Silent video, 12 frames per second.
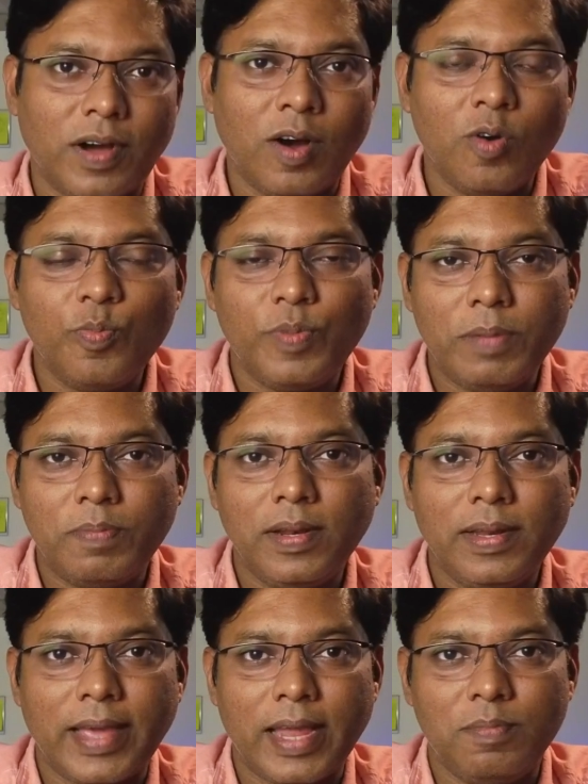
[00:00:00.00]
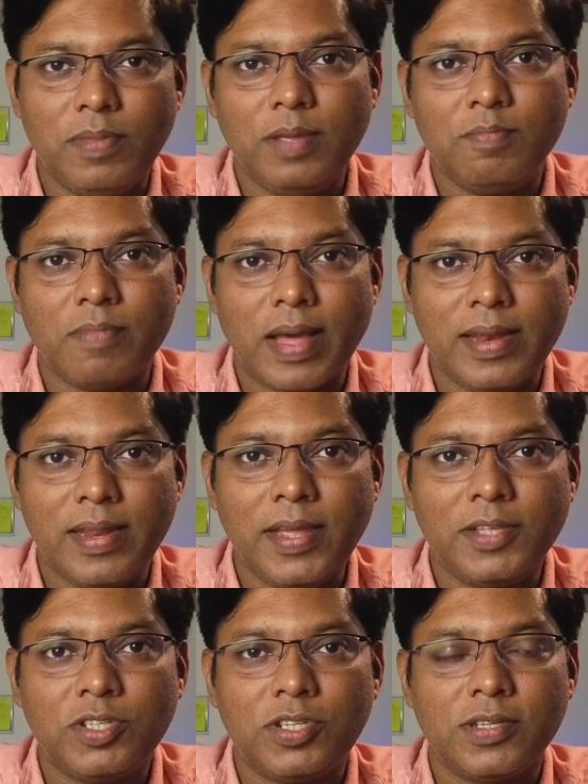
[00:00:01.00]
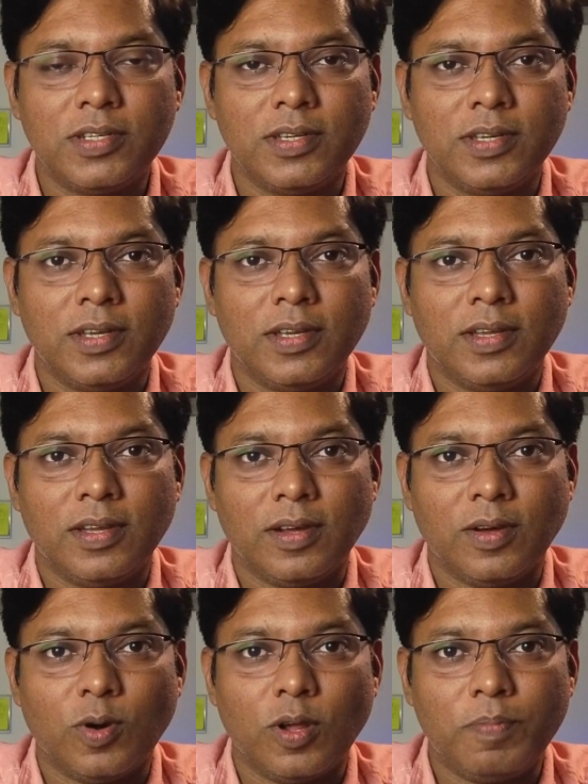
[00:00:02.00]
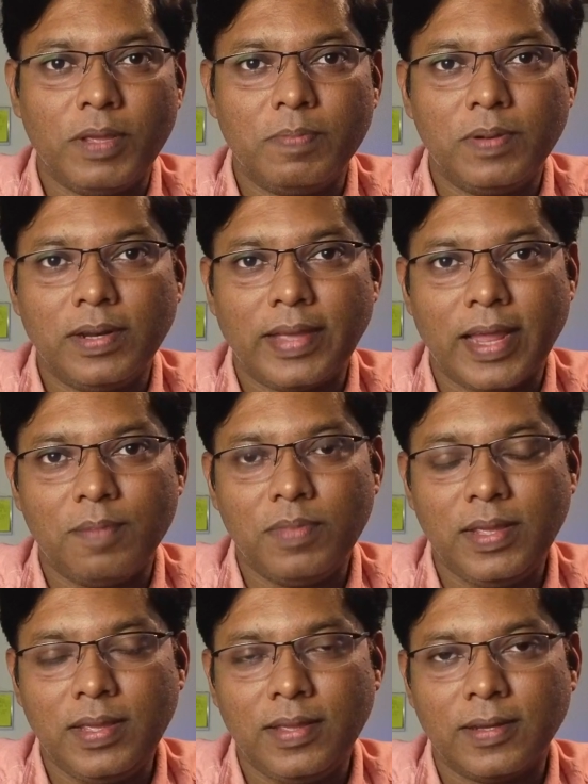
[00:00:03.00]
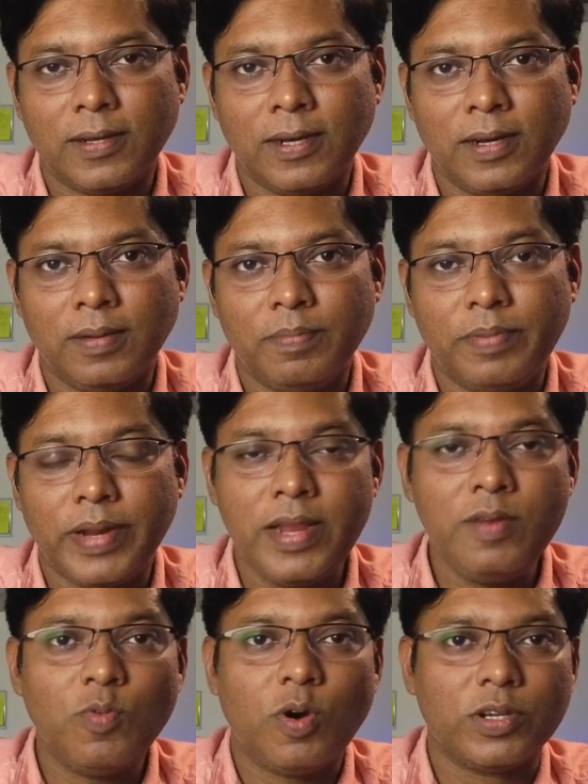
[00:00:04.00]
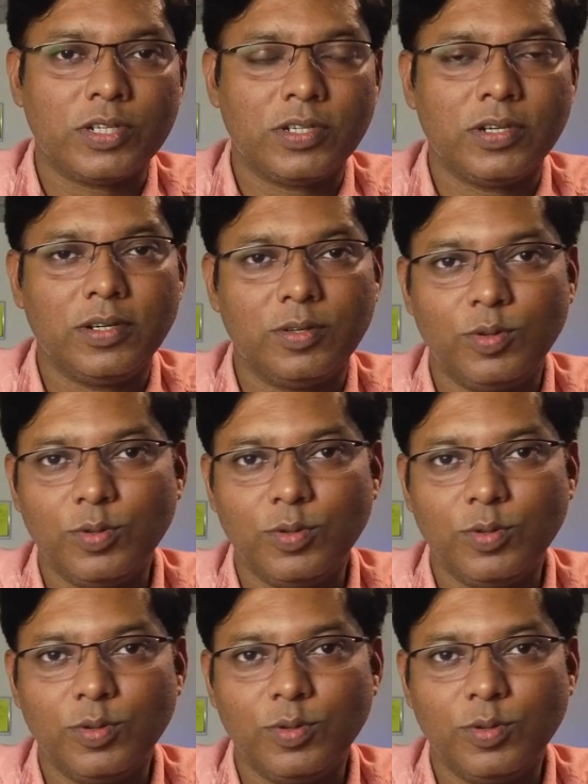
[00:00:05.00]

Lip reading: how people can be managed or people can be brainwashed to